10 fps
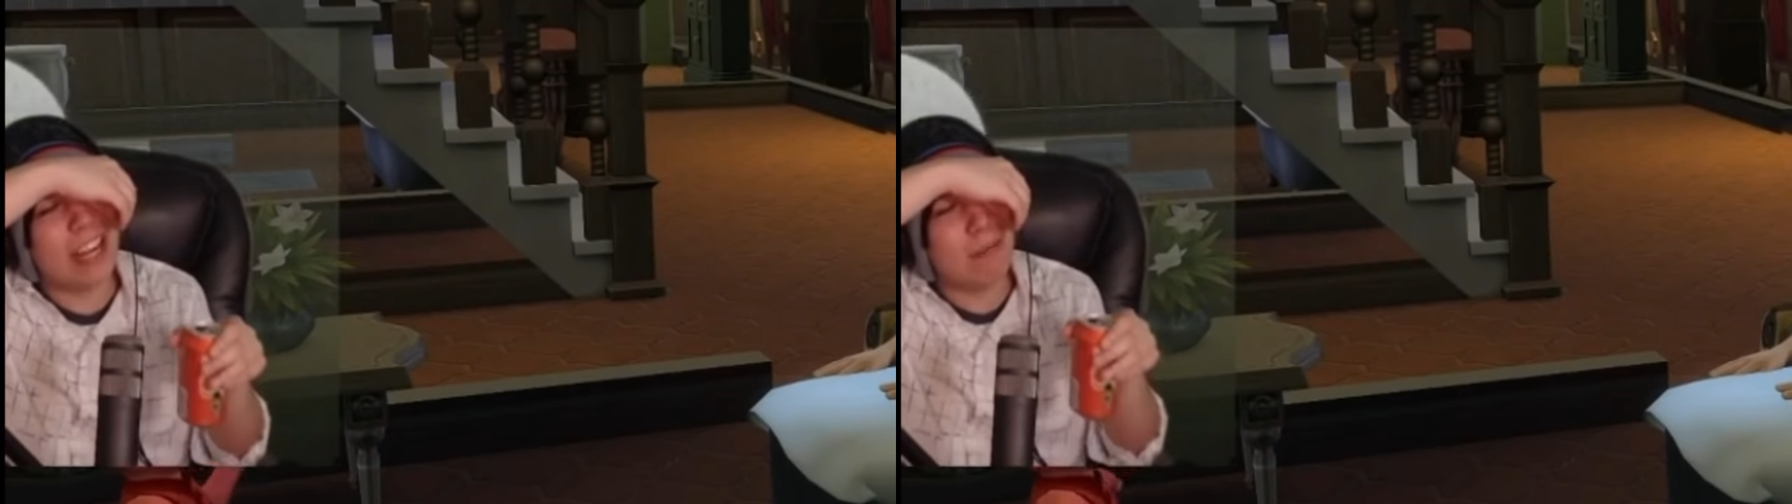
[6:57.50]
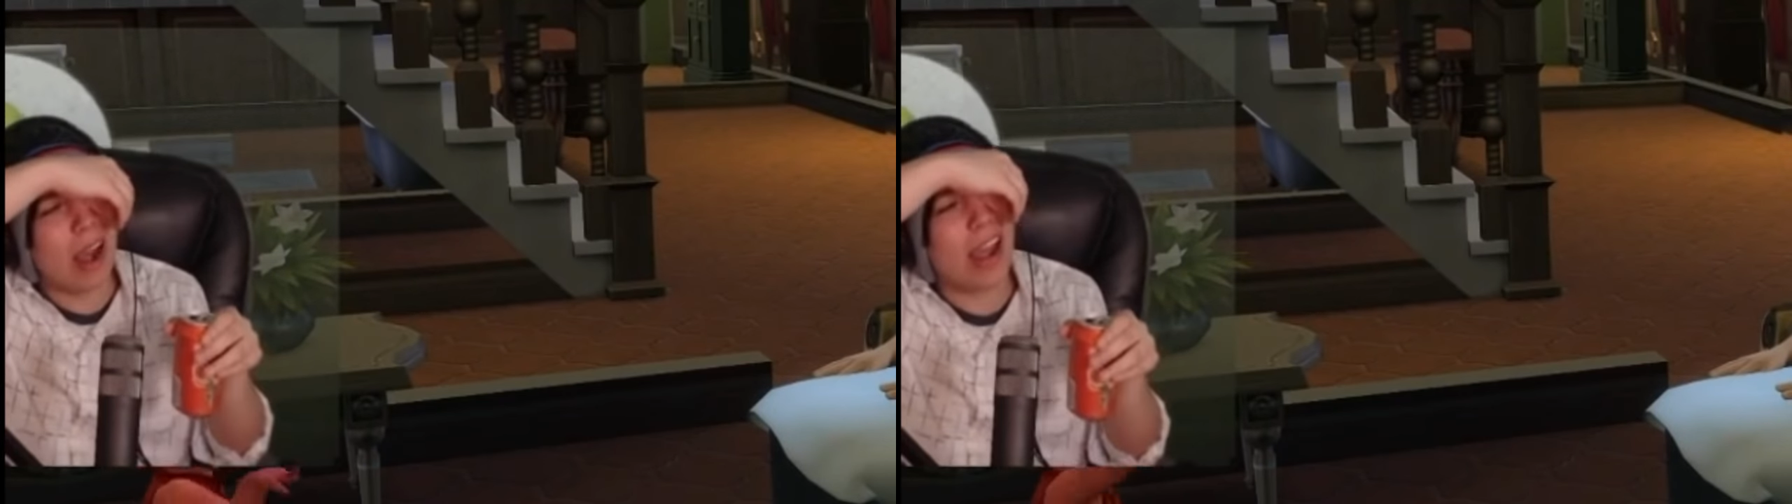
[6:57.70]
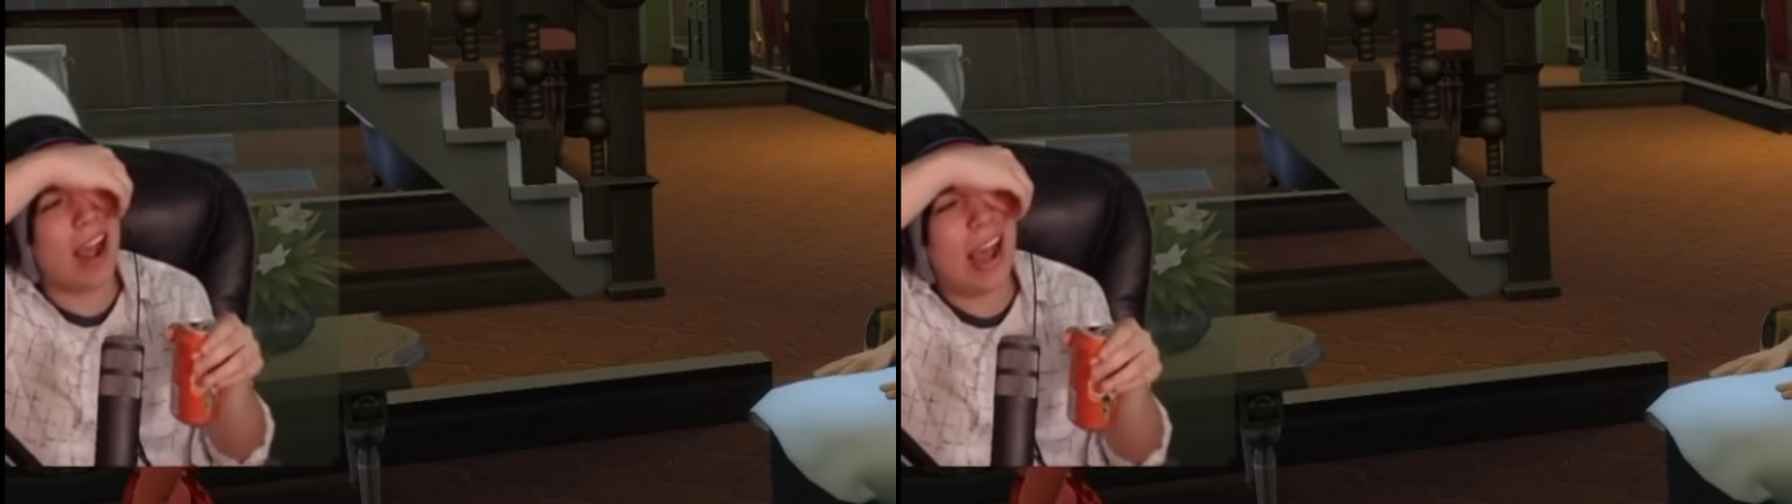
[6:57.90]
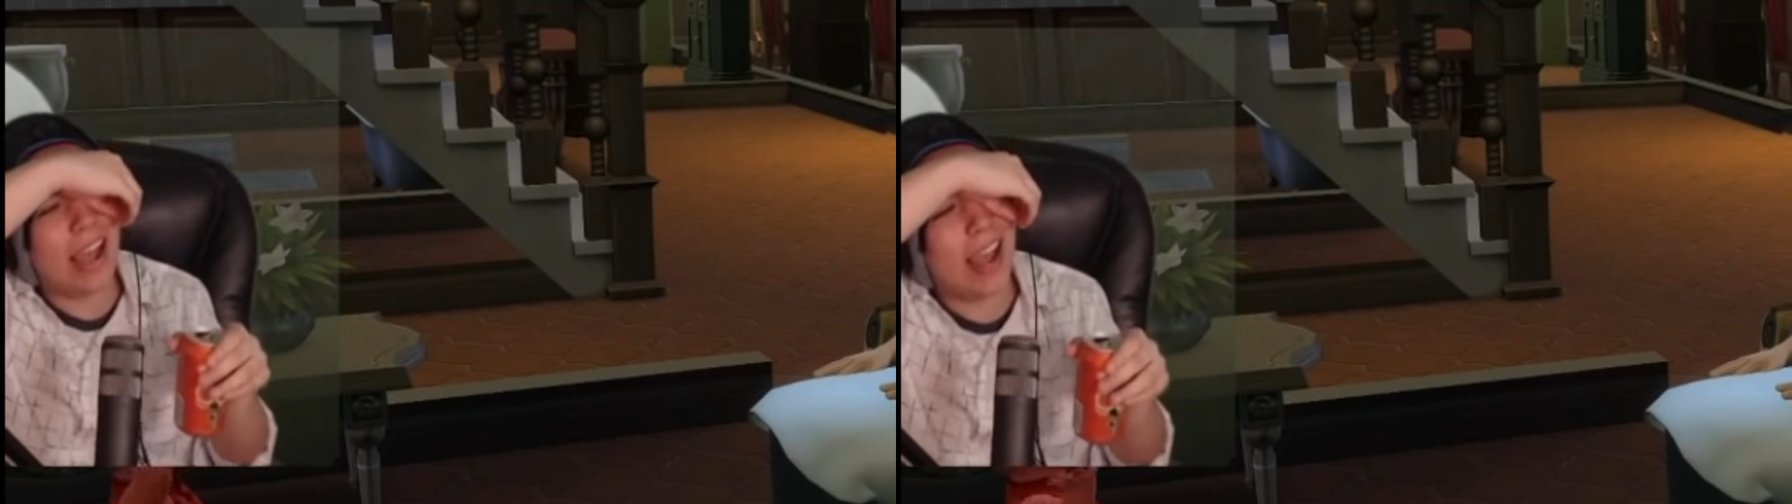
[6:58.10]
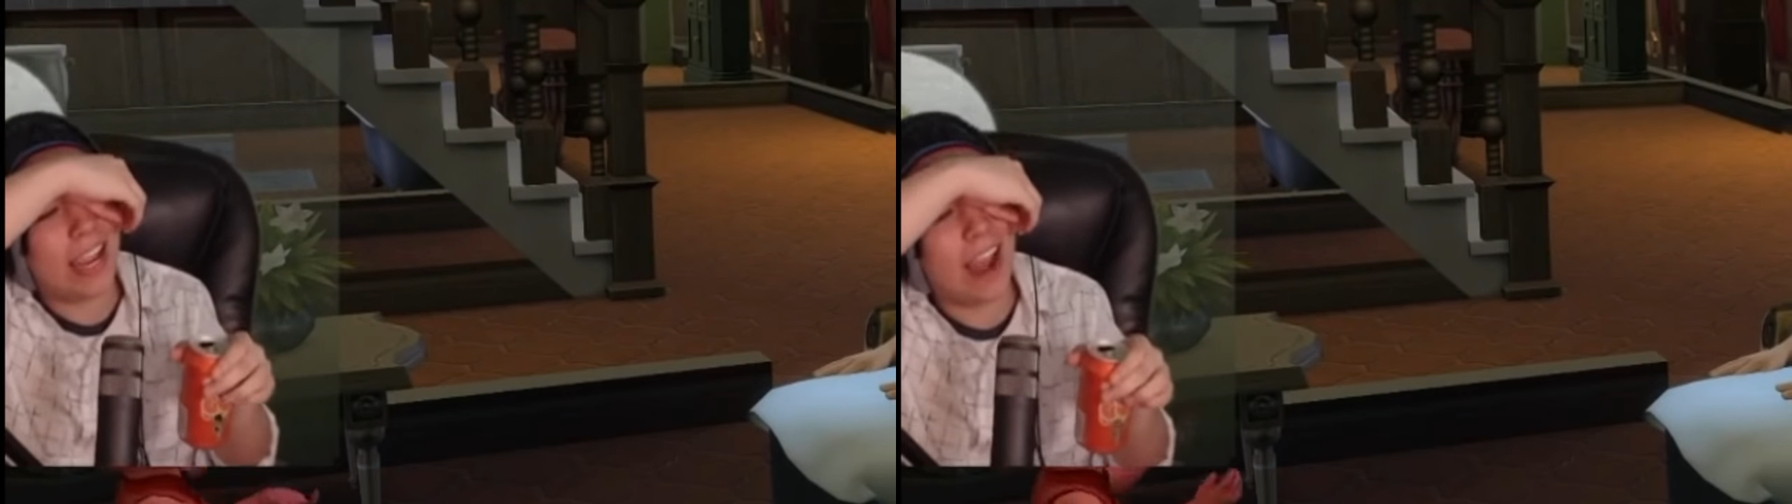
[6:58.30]
in my eye!
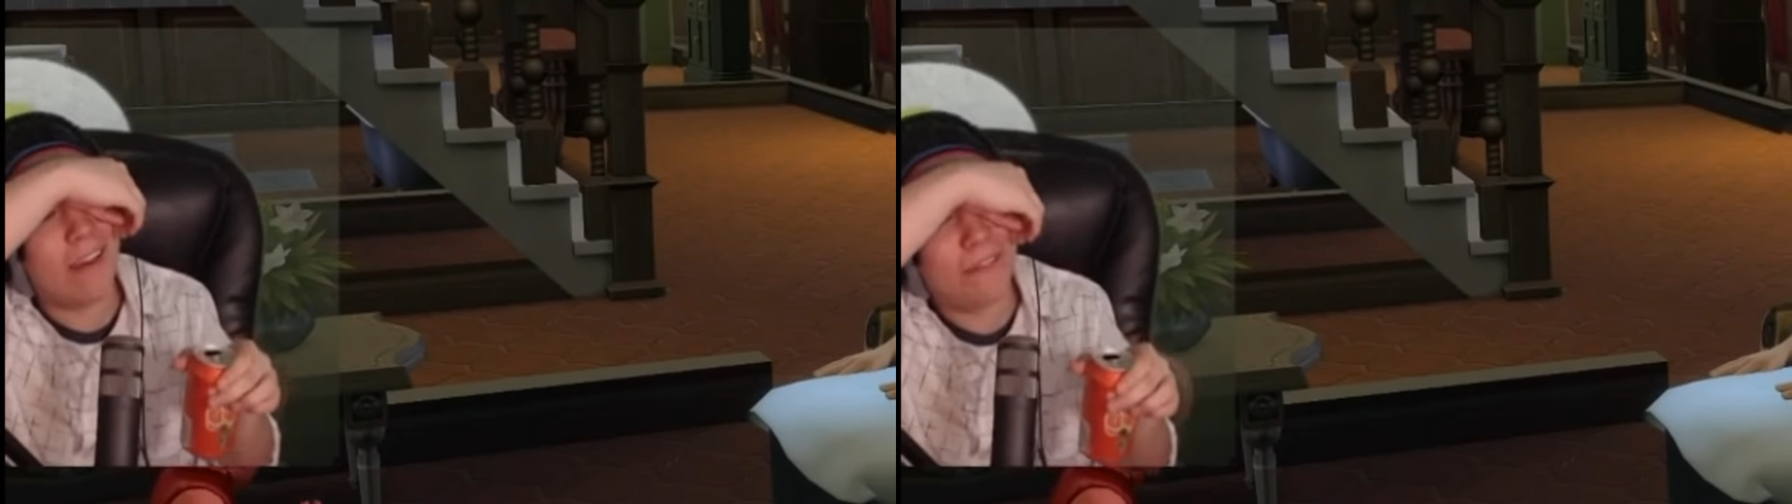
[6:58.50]
I got